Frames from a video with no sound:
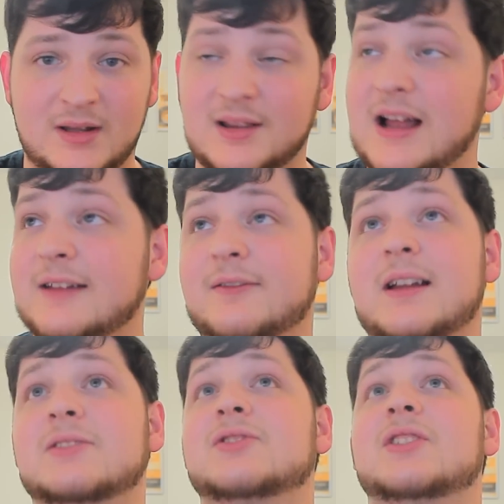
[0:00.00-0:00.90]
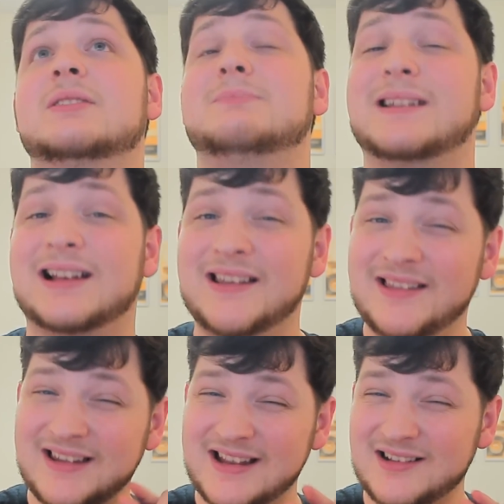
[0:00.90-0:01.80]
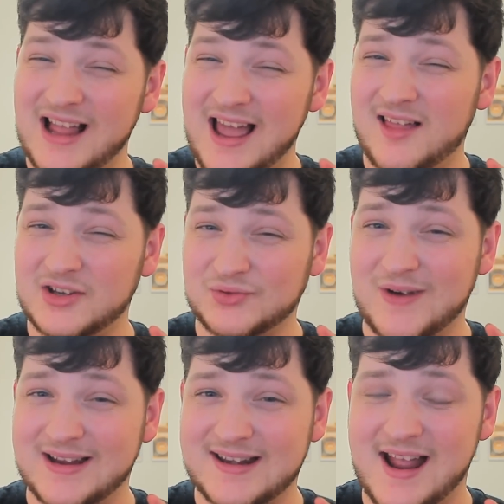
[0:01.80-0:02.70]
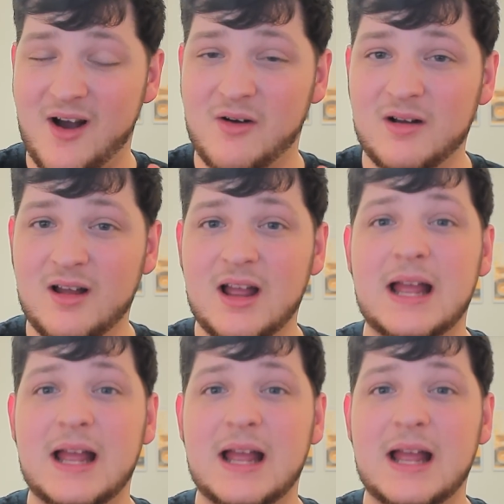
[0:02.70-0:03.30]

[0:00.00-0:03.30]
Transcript: Life has just been a little hellish right now,